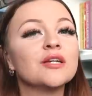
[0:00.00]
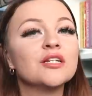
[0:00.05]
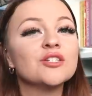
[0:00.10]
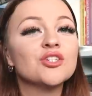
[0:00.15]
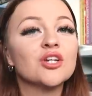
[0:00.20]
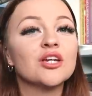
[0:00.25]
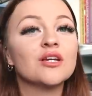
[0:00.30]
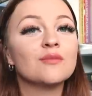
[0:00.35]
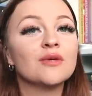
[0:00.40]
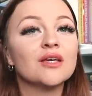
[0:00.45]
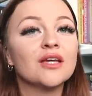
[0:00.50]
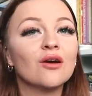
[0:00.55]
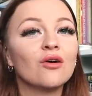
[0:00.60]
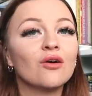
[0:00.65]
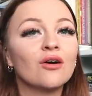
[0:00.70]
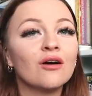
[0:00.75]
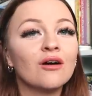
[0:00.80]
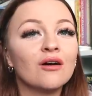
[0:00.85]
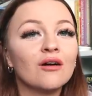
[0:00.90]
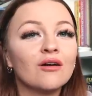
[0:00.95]
me and Jamie
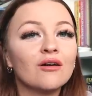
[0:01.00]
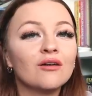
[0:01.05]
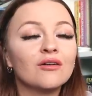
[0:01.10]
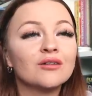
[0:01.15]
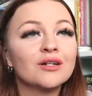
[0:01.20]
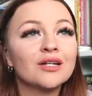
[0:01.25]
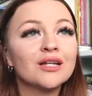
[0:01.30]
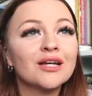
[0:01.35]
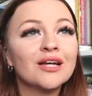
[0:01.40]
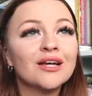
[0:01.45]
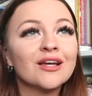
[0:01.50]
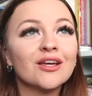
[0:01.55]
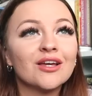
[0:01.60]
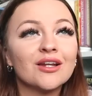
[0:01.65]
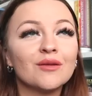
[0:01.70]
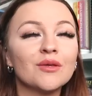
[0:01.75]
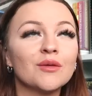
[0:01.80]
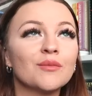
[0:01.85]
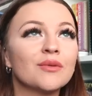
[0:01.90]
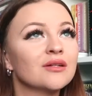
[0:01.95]
are
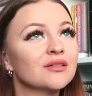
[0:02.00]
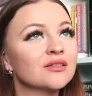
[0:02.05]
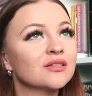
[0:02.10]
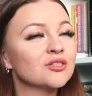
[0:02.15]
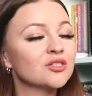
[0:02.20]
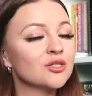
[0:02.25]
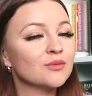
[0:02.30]
going to be building